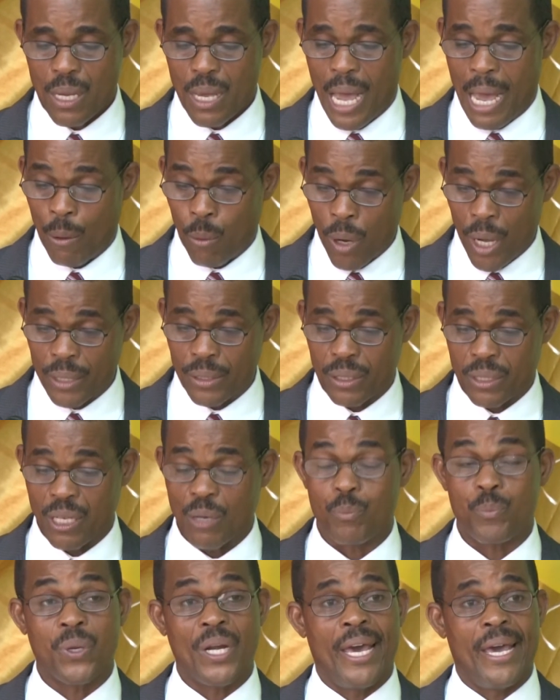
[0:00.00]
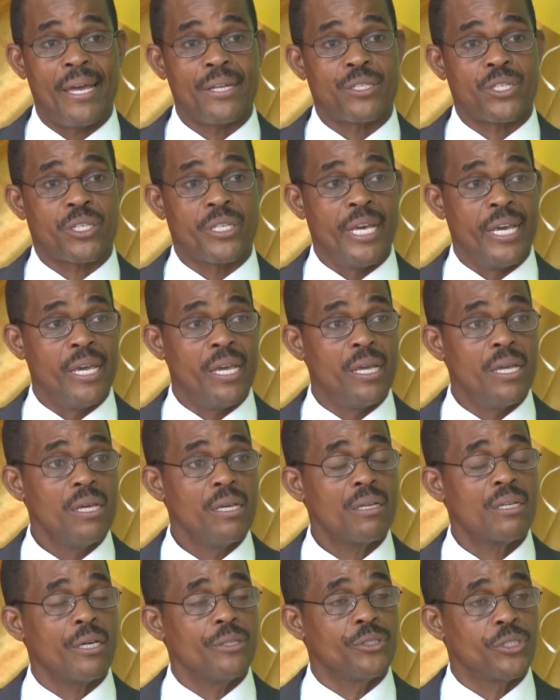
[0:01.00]
I want to pledge the
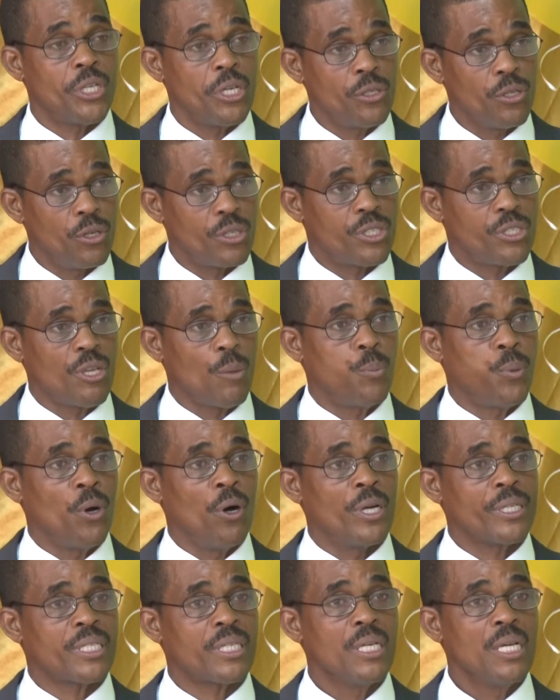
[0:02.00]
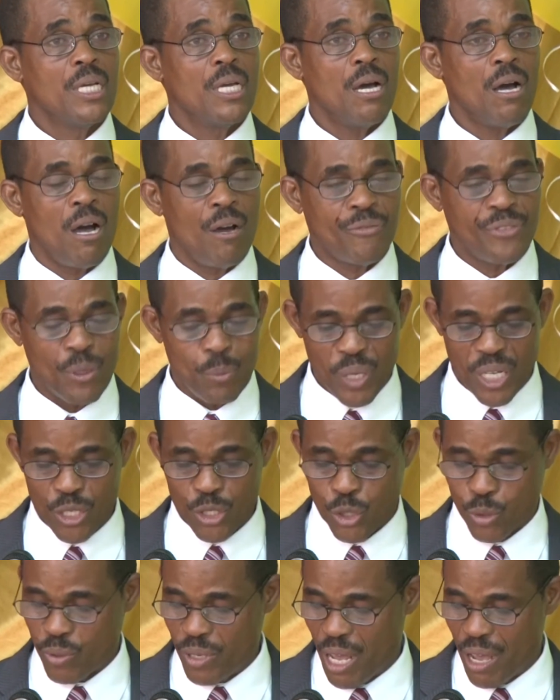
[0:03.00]
continued support of the
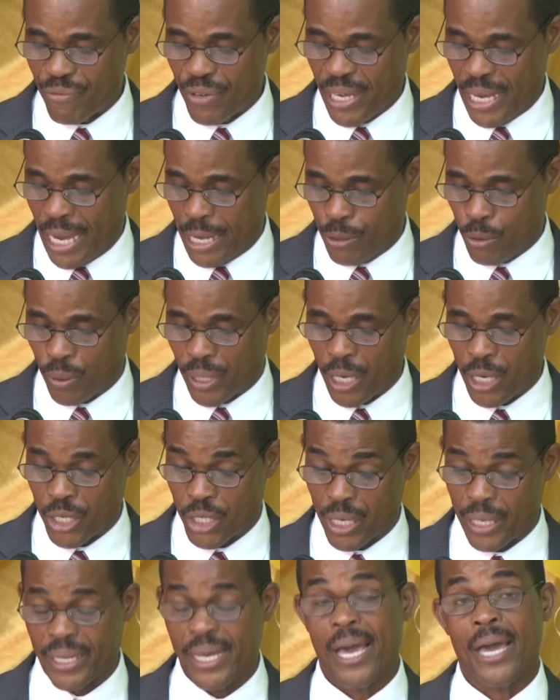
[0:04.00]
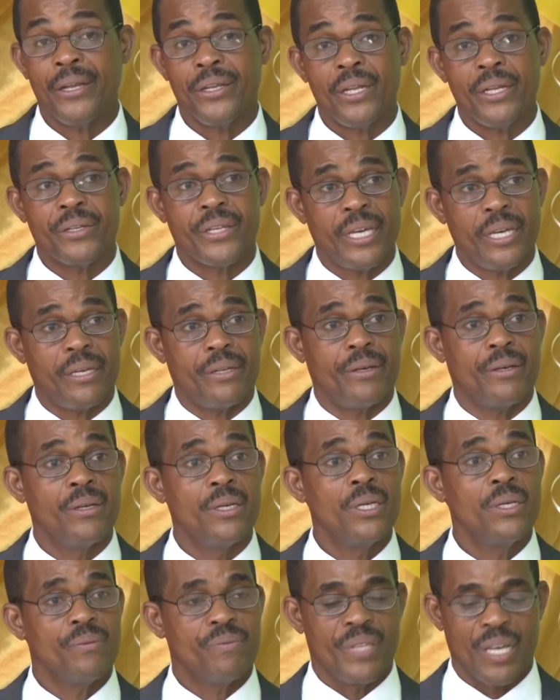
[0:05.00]
Ministry of Education and indeed
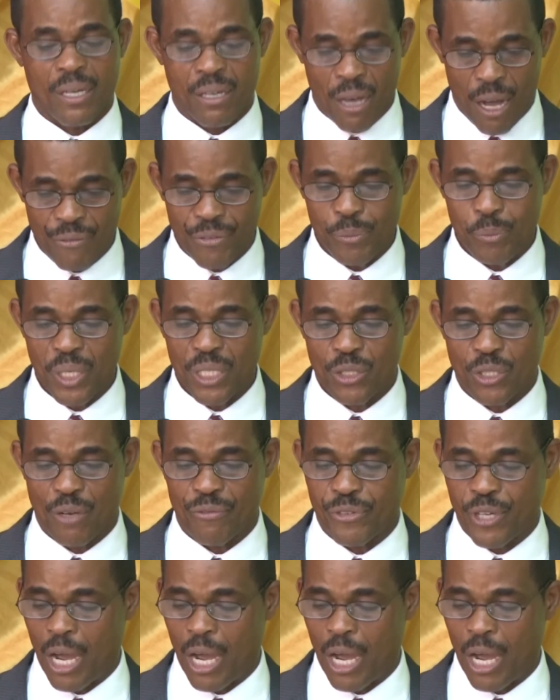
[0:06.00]
the government of